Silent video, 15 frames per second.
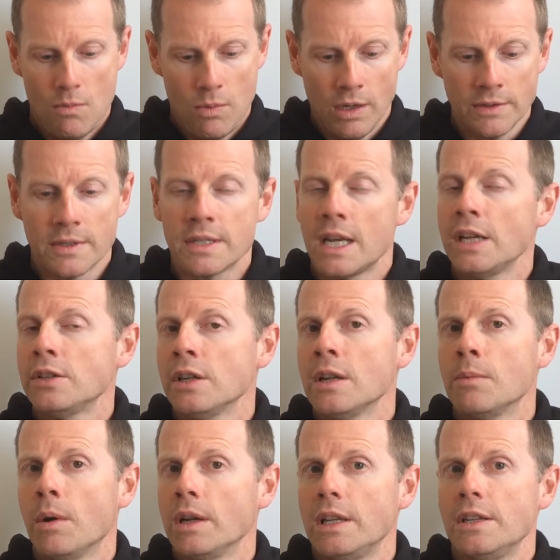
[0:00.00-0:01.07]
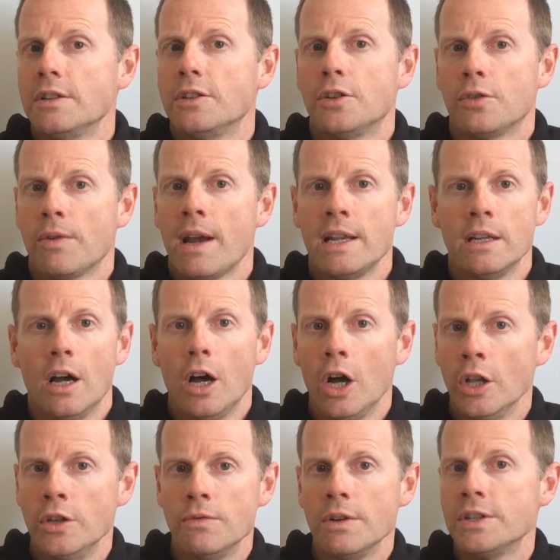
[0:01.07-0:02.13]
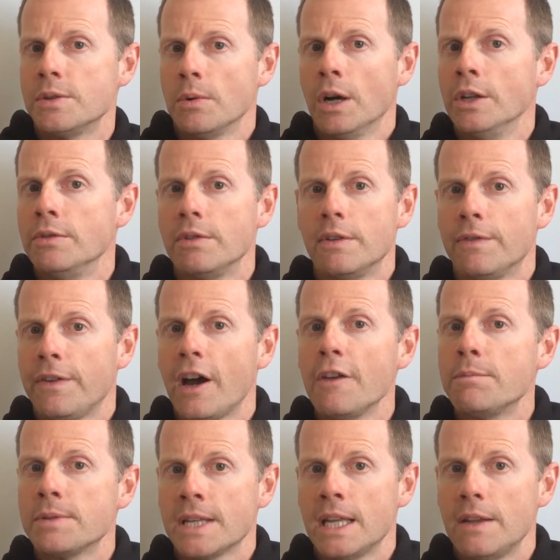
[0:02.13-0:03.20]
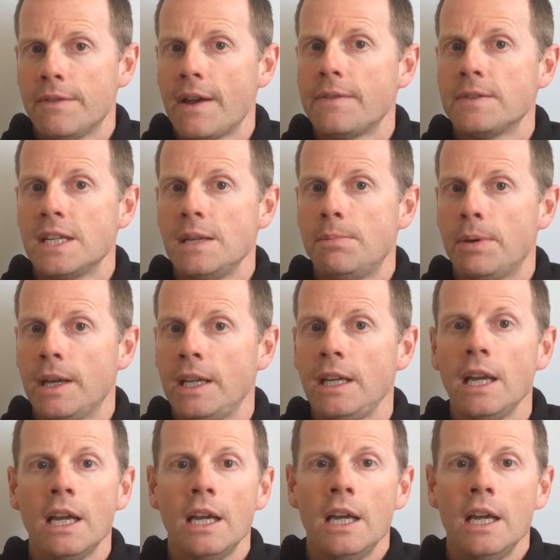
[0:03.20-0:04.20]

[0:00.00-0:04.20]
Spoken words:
one session I want you to train at 100 to 105% of FTP,